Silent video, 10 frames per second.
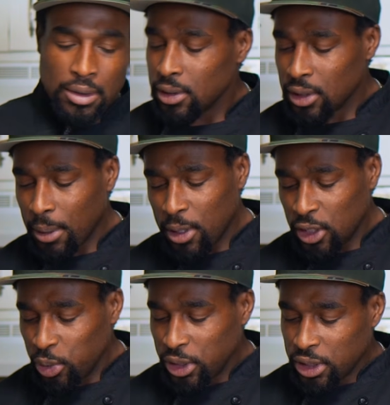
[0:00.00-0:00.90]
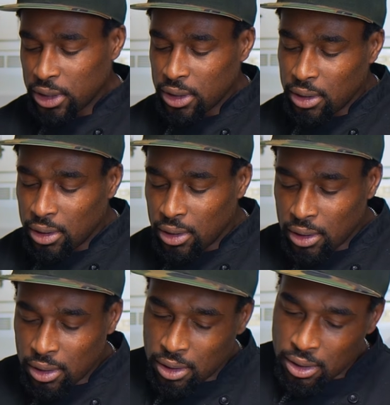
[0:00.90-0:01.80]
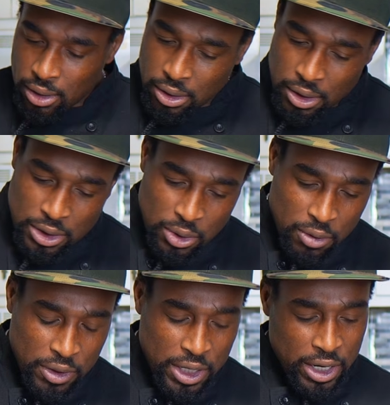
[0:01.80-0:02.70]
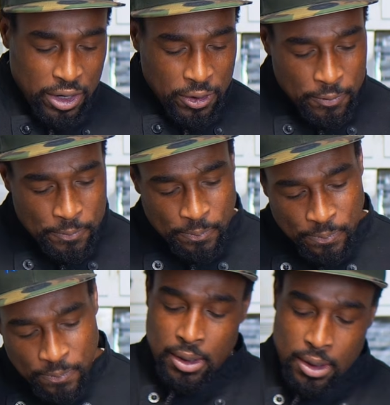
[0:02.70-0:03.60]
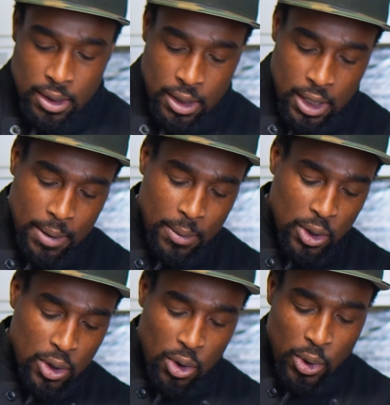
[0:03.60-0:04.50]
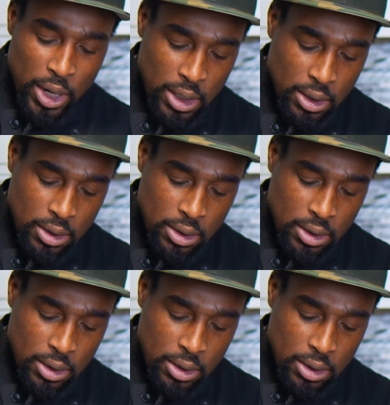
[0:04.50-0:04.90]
So I'm going to switch this over here, and I'm going to go in.